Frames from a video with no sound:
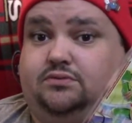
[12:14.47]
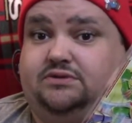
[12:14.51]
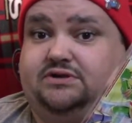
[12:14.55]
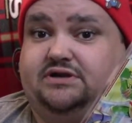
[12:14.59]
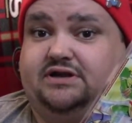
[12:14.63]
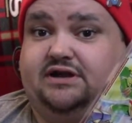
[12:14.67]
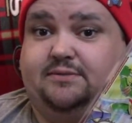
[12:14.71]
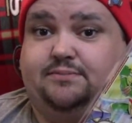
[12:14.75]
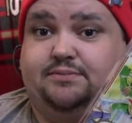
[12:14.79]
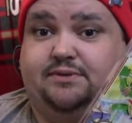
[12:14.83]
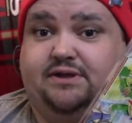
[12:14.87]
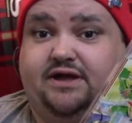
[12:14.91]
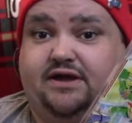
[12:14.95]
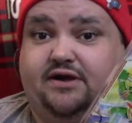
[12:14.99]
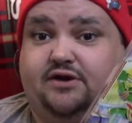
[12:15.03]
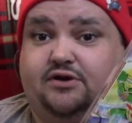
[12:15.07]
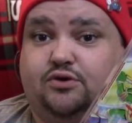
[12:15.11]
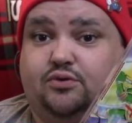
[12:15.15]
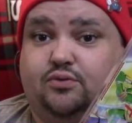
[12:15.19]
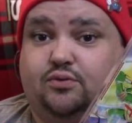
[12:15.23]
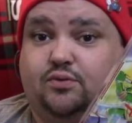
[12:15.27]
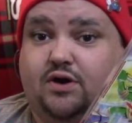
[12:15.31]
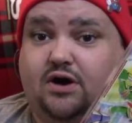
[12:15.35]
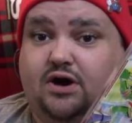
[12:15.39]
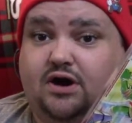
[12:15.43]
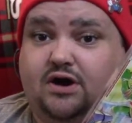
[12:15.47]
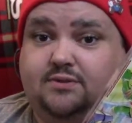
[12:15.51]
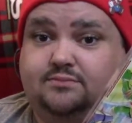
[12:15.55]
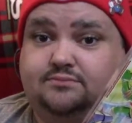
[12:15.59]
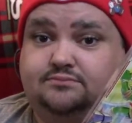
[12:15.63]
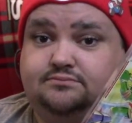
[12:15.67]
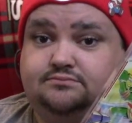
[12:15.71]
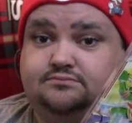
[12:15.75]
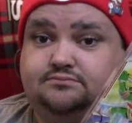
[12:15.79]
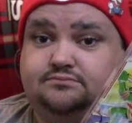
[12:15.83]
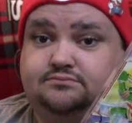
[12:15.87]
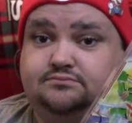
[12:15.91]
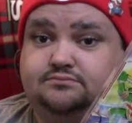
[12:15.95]
Did I play on a
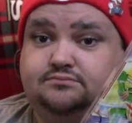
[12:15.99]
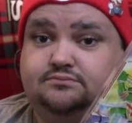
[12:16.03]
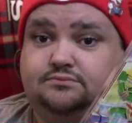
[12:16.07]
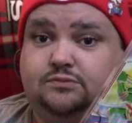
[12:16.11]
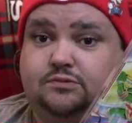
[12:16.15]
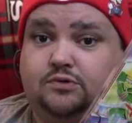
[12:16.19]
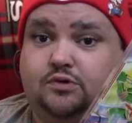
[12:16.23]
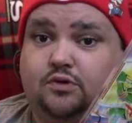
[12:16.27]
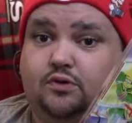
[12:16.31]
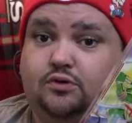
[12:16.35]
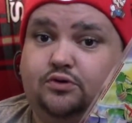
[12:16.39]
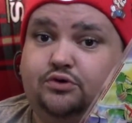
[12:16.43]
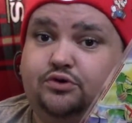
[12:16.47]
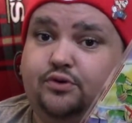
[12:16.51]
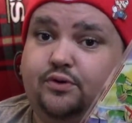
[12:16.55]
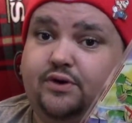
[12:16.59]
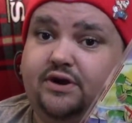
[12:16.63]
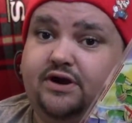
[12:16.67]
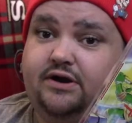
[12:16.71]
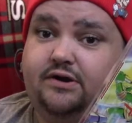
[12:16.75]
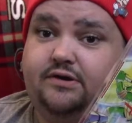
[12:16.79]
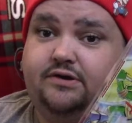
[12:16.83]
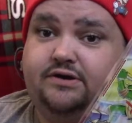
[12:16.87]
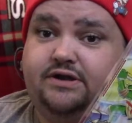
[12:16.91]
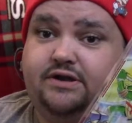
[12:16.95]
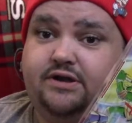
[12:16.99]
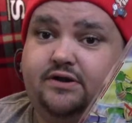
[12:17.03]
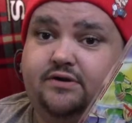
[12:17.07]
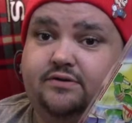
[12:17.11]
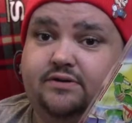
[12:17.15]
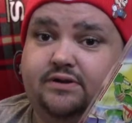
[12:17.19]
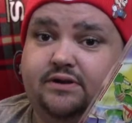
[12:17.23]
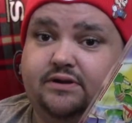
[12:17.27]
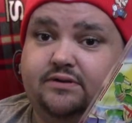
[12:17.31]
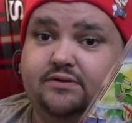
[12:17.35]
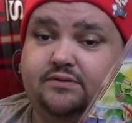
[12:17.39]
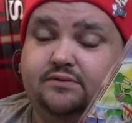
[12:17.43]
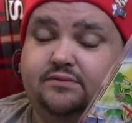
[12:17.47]
ROM, or do I already
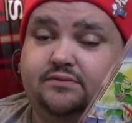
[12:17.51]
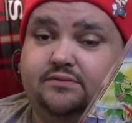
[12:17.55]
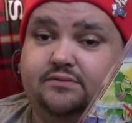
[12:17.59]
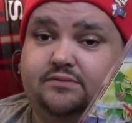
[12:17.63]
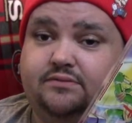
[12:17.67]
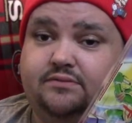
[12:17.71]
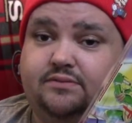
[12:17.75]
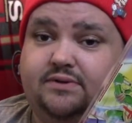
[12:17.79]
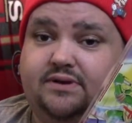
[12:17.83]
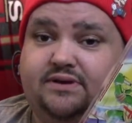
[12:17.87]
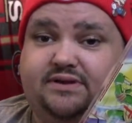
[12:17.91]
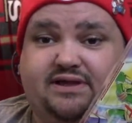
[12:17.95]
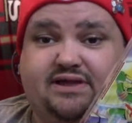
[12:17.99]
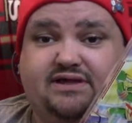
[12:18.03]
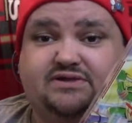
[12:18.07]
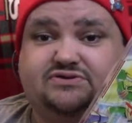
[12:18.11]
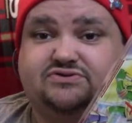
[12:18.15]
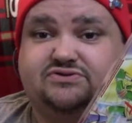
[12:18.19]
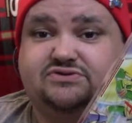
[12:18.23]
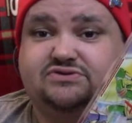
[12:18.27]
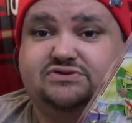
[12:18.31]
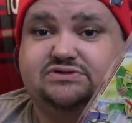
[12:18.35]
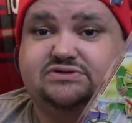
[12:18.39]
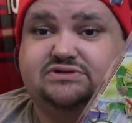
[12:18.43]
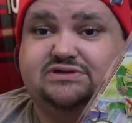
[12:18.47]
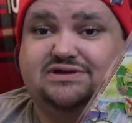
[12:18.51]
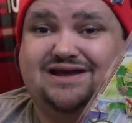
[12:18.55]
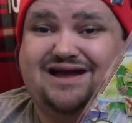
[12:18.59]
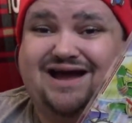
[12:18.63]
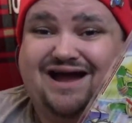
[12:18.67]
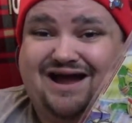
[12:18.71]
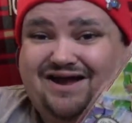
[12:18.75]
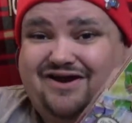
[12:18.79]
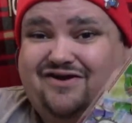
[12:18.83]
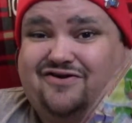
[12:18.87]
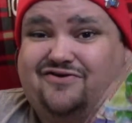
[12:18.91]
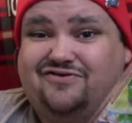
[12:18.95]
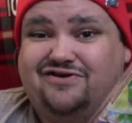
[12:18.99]
own it? And the answer is,
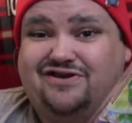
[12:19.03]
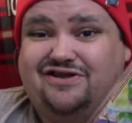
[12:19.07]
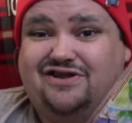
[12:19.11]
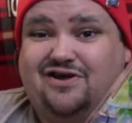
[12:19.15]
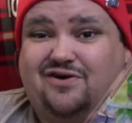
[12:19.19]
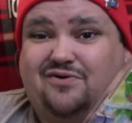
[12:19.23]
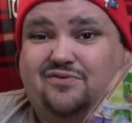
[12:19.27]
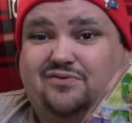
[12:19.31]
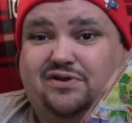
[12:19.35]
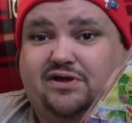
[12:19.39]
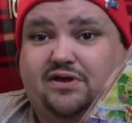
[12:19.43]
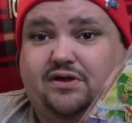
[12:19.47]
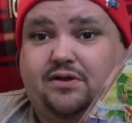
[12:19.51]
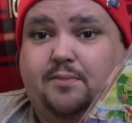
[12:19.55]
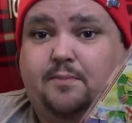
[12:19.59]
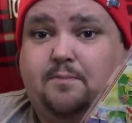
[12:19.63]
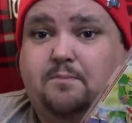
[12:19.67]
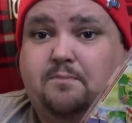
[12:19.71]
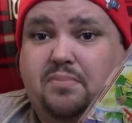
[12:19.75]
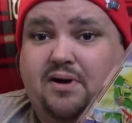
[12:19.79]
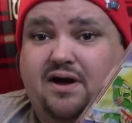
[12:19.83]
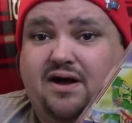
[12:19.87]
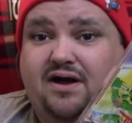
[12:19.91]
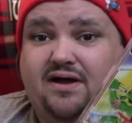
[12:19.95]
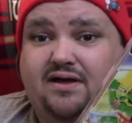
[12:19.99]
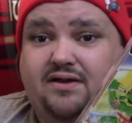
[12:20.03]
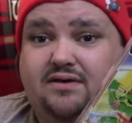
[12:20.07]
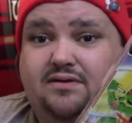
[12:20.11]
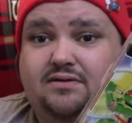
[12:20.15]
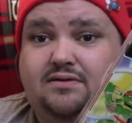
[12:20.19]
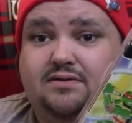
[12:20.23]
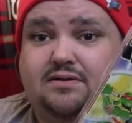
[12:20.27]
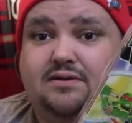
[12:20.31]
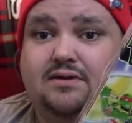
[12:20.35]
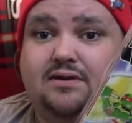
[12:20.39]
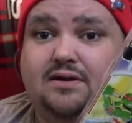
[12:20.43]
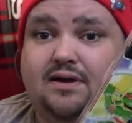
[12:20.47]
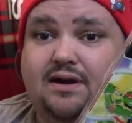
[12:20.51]
I already own it, but
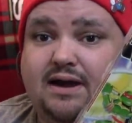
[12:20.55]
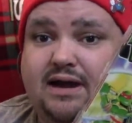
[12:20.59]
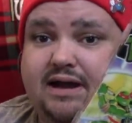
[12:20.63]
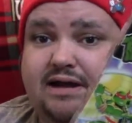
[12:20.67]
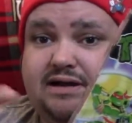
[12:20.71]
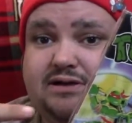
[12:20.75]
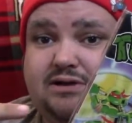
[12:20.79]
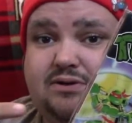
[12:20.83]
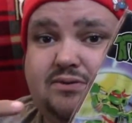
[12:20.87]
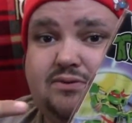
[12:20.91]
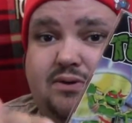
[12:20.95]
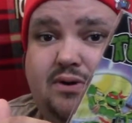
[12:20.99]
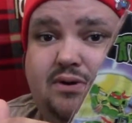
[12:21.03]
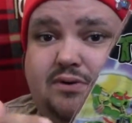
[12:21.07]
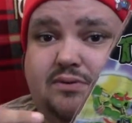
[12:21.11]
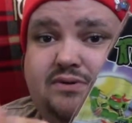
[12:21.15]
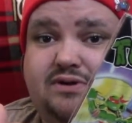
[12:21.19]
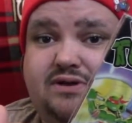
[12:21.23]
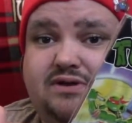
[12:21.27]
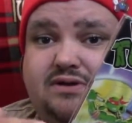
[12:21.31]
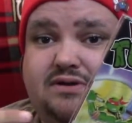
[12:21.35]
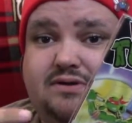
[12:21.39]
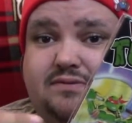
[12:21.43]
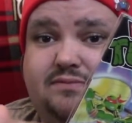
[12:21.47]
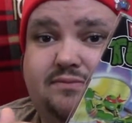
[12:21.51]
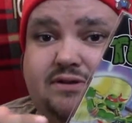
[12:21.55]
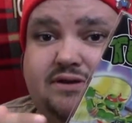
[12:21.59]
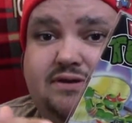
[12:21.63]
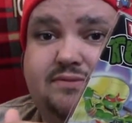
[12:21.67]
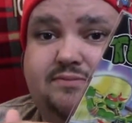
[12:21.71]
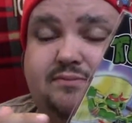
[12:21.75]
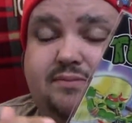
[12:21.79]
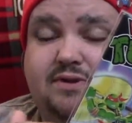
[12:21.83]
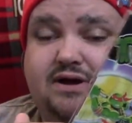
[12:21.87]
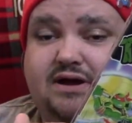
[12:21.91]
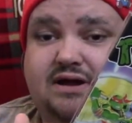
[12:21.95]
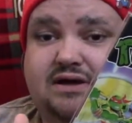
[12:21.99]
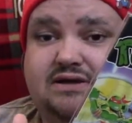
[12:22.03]
I don't own it complete
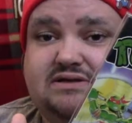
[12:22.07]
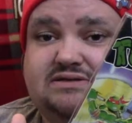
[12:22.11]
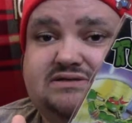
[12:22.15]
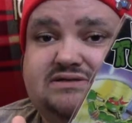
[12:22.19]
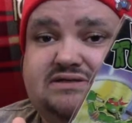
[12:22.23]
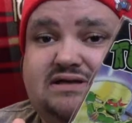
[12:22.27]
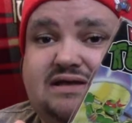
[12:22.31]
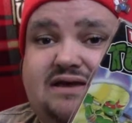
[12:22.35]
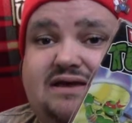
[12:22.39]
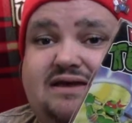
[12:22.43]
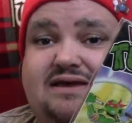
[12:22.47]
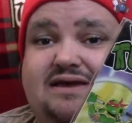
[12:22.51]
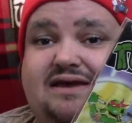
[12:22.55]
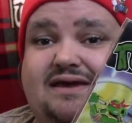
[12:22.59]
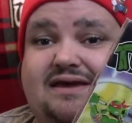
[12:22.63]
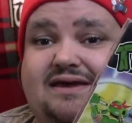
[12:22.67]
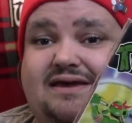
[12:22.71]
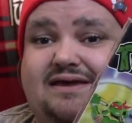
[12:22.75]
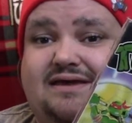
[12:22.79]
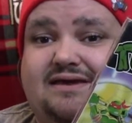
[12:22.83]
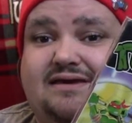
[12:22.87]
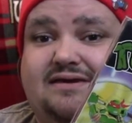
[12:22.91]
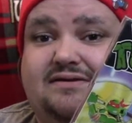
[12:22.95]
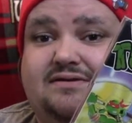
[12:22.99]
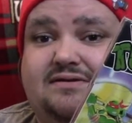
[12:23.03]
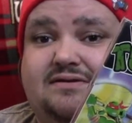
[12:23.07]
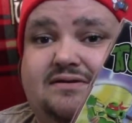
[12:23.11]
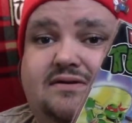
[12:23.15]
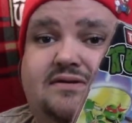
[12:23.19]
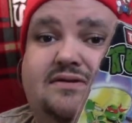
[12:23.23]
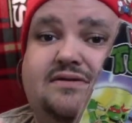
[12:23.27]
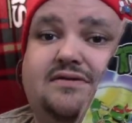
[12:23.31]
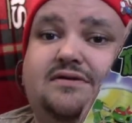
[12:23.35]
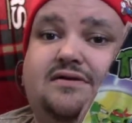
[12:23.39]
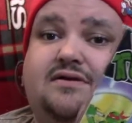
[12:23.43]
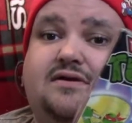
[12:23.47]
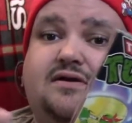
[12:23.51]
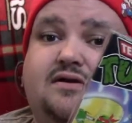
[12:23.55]
in box. And
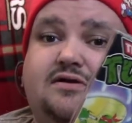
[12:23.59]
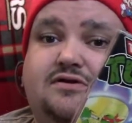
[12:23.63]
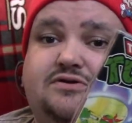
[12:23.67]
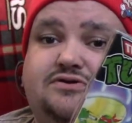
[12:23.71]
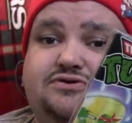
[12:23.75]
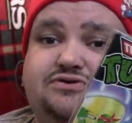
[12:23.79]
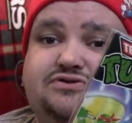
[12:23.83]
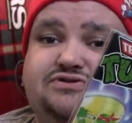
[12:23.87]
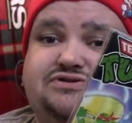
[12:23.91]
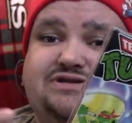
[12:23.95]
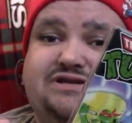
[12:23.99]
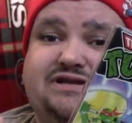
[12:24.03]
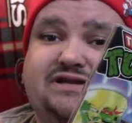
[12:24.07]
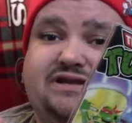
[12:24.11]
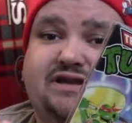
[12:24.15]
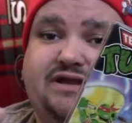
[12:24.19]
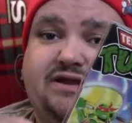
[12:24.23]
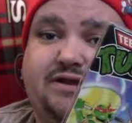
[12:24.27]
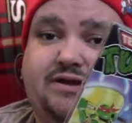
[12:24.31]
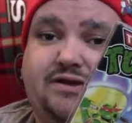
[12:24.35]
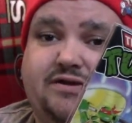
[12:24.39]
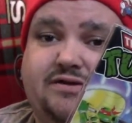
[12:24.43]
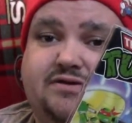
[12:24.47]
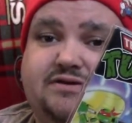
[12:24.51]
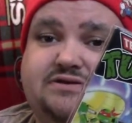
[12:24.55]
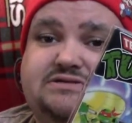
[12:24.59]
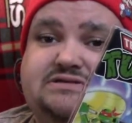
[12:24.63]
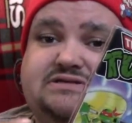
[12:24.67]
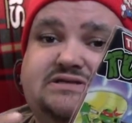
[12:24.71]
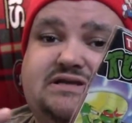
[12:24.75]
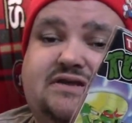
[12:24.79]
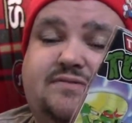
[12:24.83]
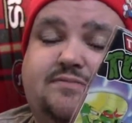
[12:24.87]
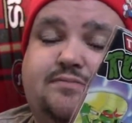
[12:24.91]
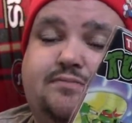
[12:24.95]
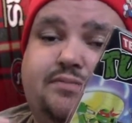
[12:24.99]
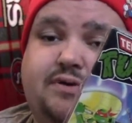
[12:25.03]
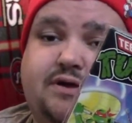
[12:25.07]
the cartridge in here is
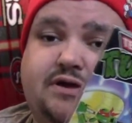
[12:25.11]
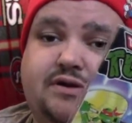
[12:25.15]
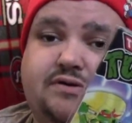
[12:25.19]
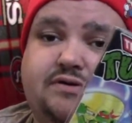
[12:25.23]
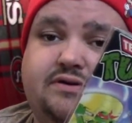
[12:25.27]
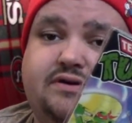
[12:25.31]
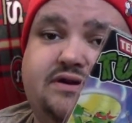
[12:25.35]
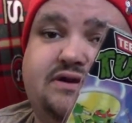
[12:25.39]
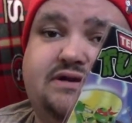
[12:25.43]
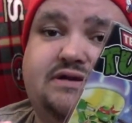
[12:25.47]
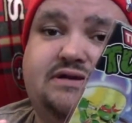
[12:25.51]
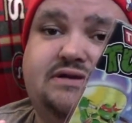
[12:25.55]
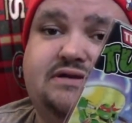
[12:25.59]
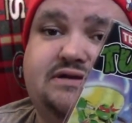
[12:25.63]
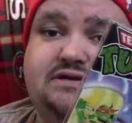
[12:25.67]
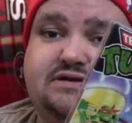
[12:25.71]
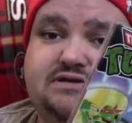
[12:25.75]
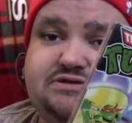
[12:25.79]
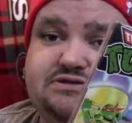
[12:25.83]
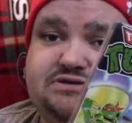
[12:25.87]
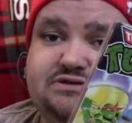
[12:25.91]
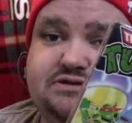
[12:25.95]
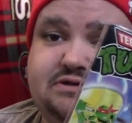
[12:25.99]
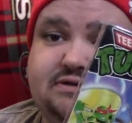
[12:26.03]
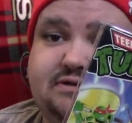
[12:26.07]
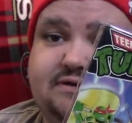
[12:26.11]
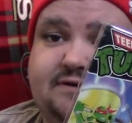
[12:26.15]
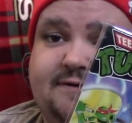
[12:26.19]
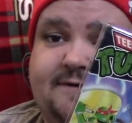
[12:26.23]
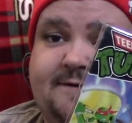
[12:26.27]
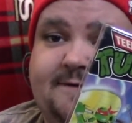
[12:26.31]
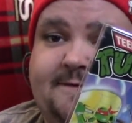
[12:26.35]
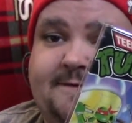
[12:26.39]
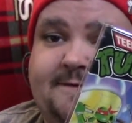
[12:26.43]
in better condition.